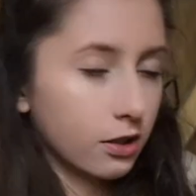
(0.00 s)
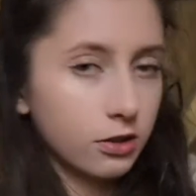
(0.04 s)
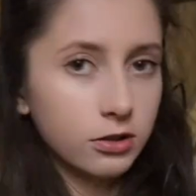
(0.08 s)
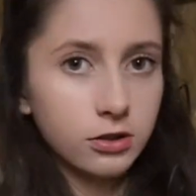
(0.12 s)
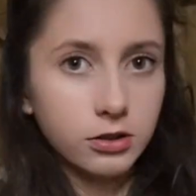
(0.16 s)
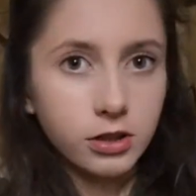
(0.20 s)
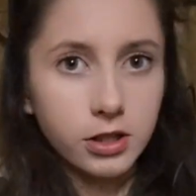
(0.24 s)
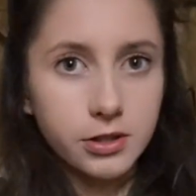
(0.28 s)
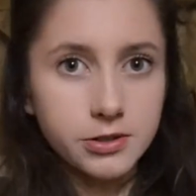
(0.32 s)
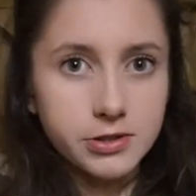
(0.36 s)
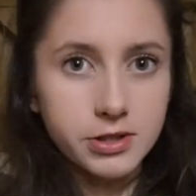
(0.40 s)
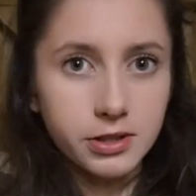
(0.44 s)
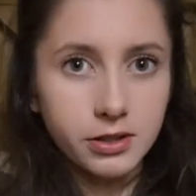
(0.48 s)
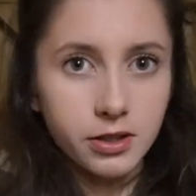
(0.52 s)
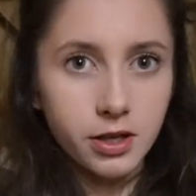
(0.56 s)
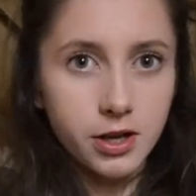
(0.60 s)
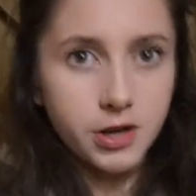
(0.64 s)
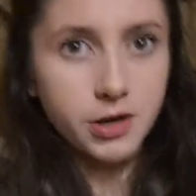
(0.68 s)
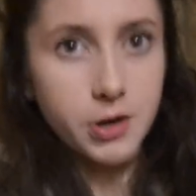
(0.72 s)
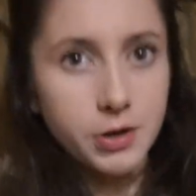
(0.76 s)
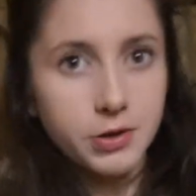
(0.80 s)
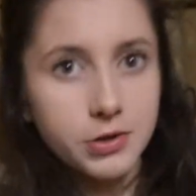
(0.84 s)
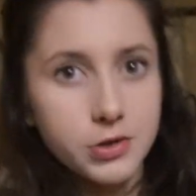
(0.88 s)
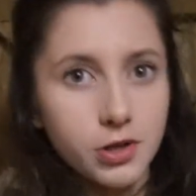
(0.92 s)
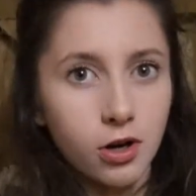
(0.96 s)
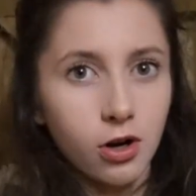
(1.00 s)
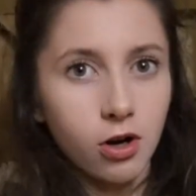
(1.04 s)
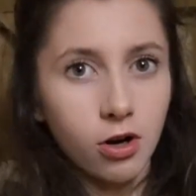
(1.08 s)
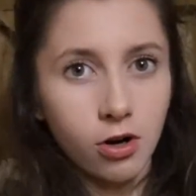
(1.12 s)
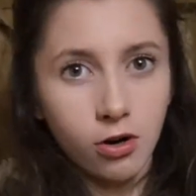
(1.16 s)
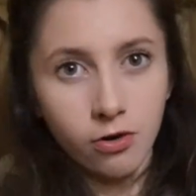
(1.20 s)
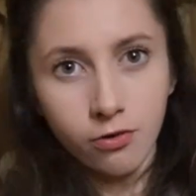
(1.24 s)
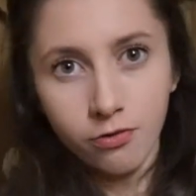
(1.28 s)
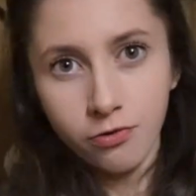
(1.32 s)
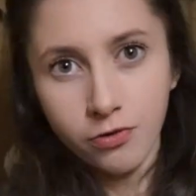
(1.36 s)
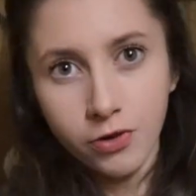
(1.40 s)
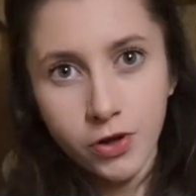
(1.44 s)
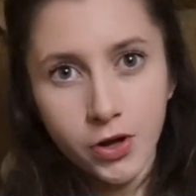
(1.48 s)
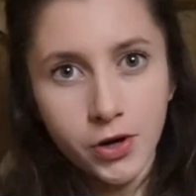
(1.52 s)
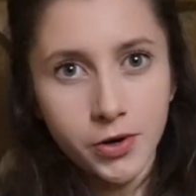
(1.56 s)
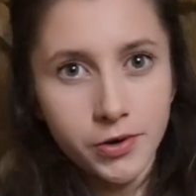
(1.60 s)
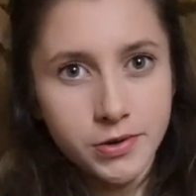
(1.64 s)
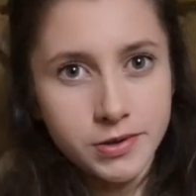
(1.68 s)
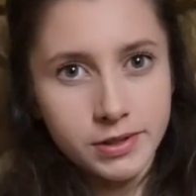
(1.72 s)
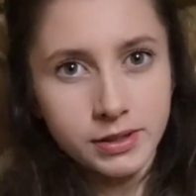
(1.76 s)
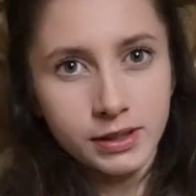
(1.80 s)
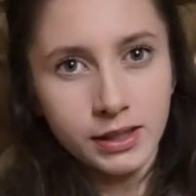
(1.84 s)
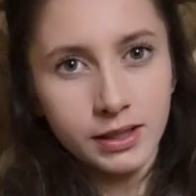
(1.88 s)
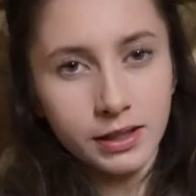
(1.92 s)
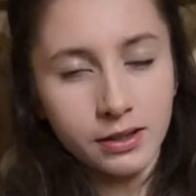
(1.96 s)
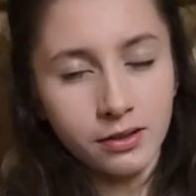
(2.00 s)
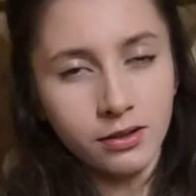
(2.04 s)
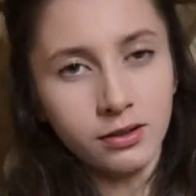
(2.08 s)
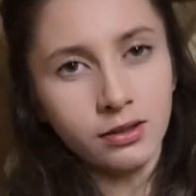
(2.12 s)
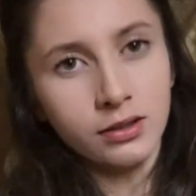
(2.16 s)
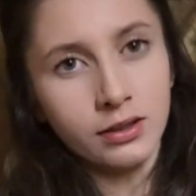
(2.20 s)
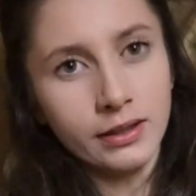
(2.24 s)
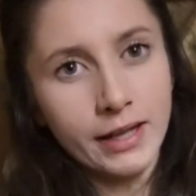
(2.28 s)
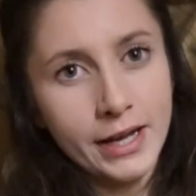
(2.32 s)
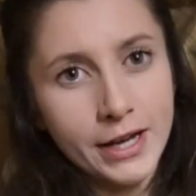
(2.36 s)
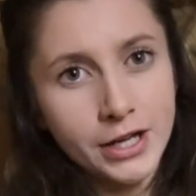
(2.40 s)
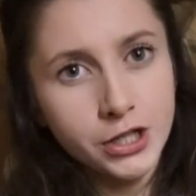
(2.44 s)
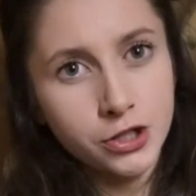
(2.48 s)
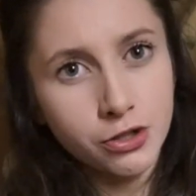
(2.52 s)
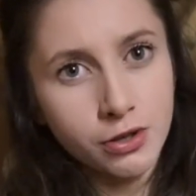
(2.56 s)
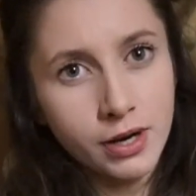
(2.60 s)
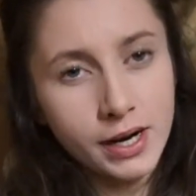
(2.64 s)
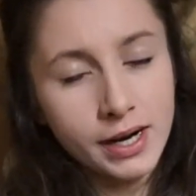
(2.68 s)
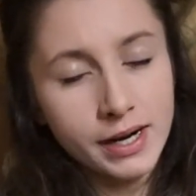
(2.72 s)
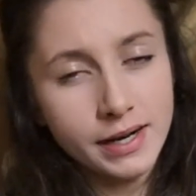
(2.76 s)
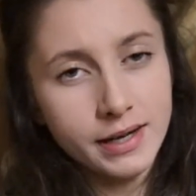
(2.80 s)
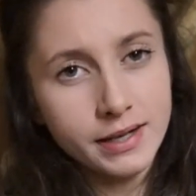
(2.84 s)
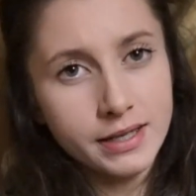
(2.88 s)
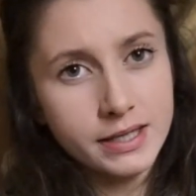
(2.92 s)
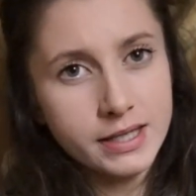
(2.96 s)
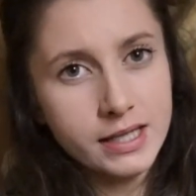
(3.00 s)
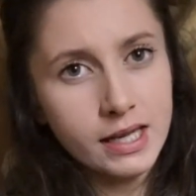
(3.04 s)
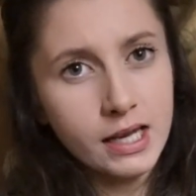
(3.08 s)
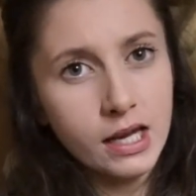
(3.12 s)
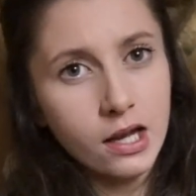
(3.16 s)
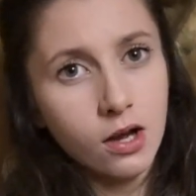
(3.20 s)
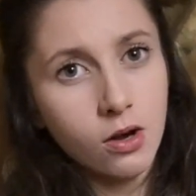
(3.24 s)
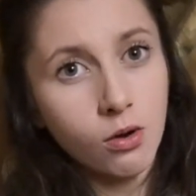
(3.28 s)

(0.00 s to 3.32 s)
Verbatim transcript: loads and loads of those little litter trays